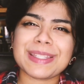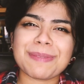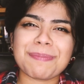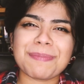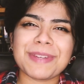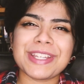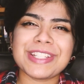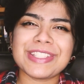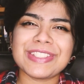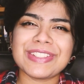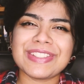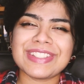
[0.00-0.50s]
up
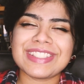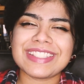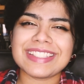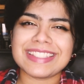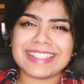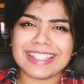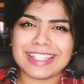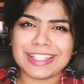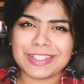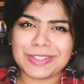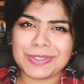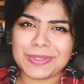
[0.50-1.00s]
my dudes, it's
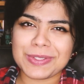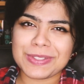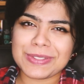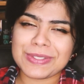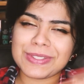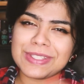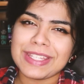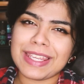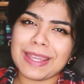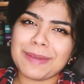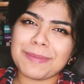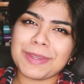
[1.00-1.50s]
Ansu, and
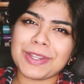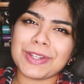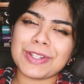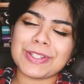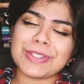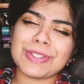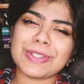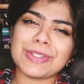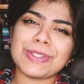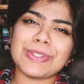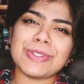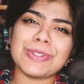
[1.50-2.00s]
today I'm here
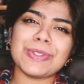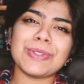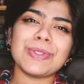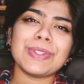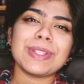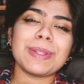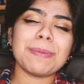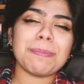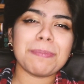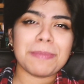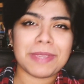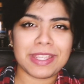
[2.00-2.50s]
to
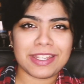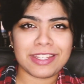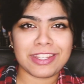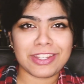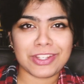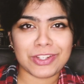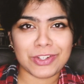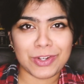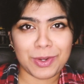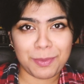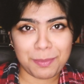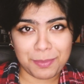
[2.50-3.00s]
do the
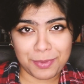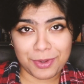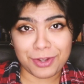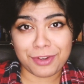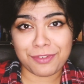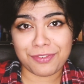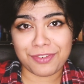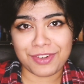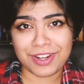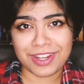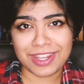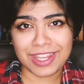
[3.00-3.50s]
mid-year book
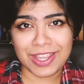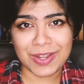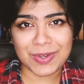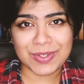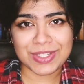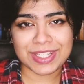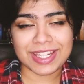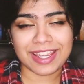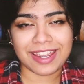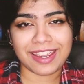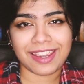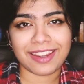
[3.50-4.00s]
freakout
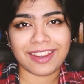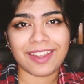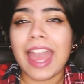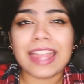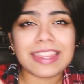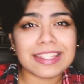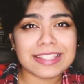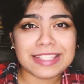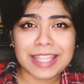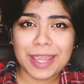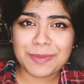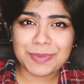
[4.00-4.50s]
tag. At
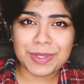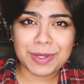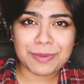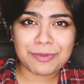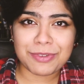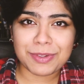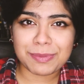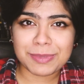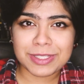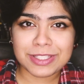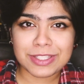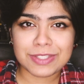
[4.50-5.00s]
the time that I'm
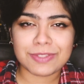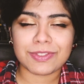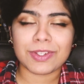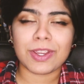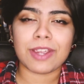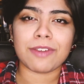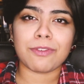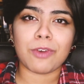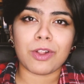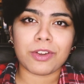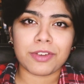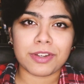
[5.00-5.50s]
filming this video,
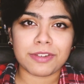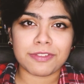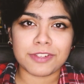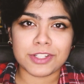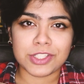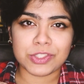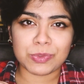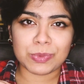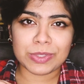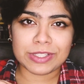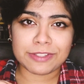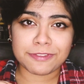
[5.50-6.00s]
I've already
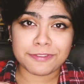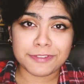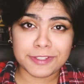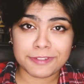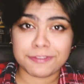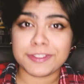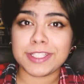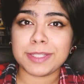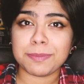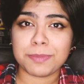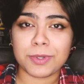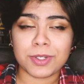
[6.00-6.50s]
finished reading
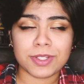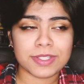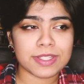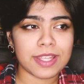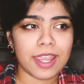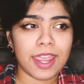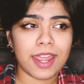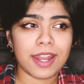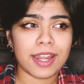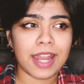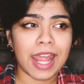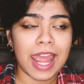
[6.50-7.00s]
50 books
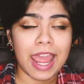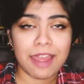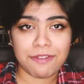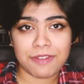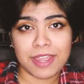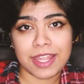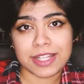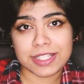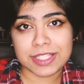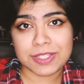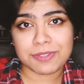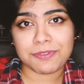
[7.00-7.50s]
and have
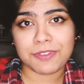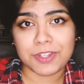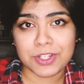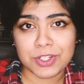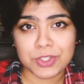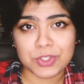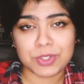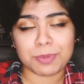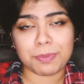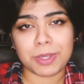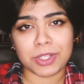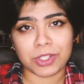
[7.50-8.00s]
hence
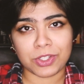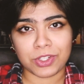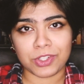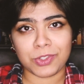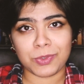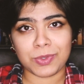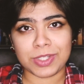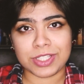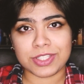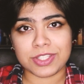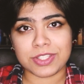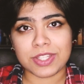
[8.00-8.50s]
finished my
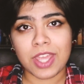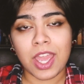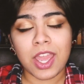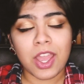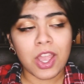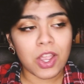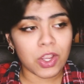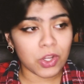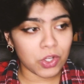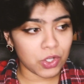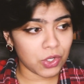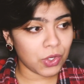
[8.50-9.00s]
Goodreads
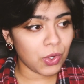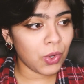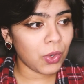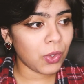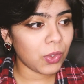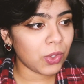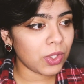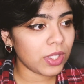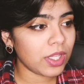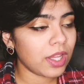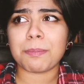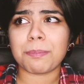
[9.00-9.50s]

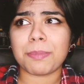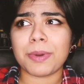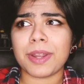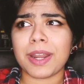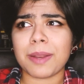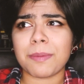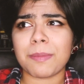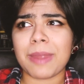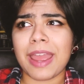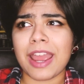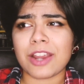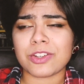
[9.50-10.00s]
goal, but
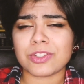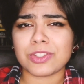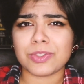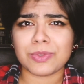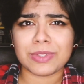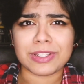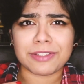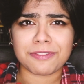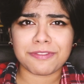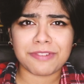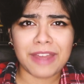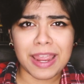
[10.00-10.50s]
I'm actually
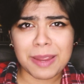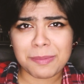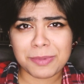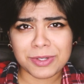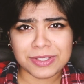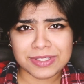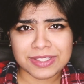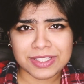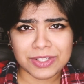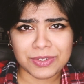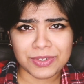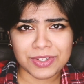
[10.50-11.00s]
reading 5
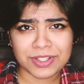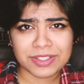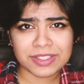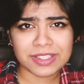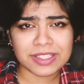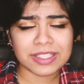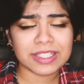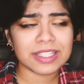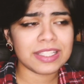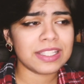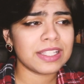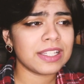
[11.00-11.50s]
books
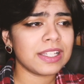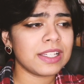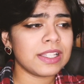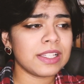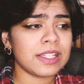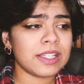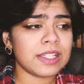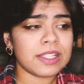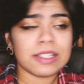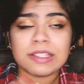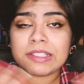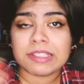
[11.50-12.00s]
currently
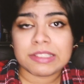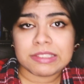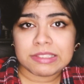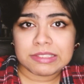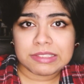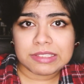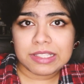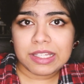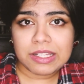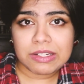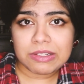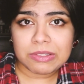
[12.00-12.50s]

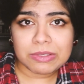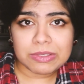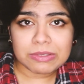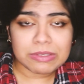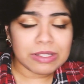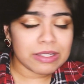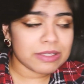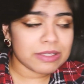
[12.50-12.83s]
I don't know.